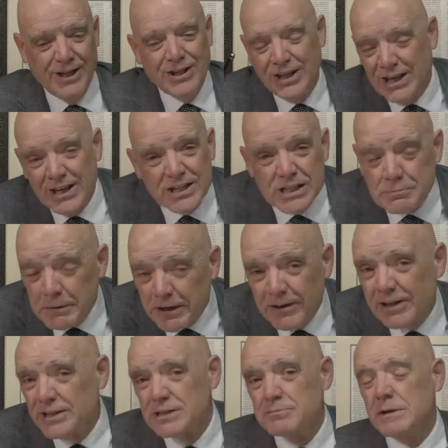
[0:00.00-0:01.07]
the
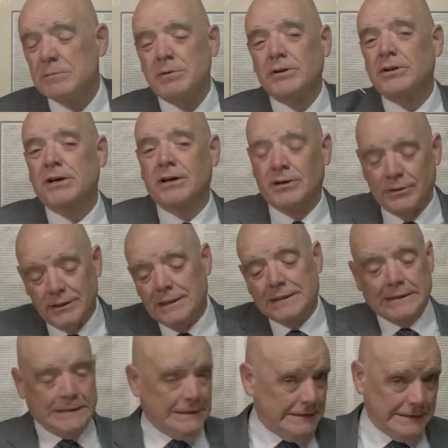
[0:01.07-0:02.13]
experienced people know
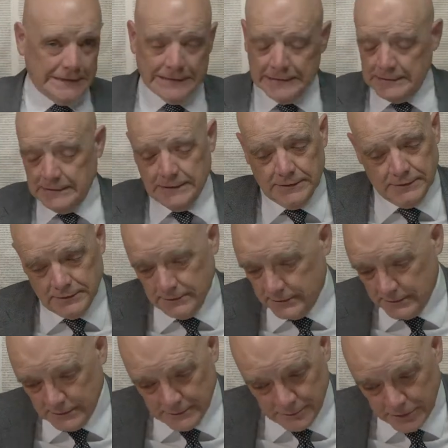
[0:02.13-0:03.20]

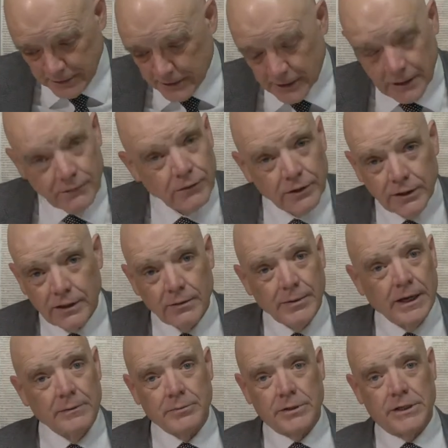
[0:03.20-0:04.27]
oh, be careful there
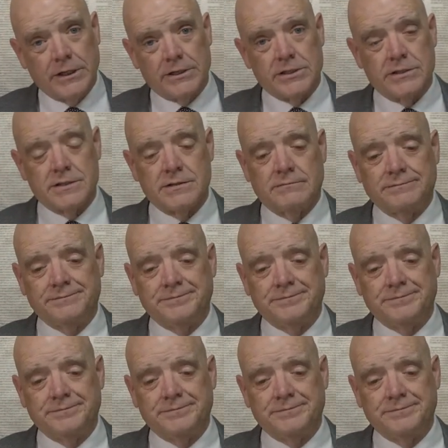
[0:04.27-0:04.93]
about predictions.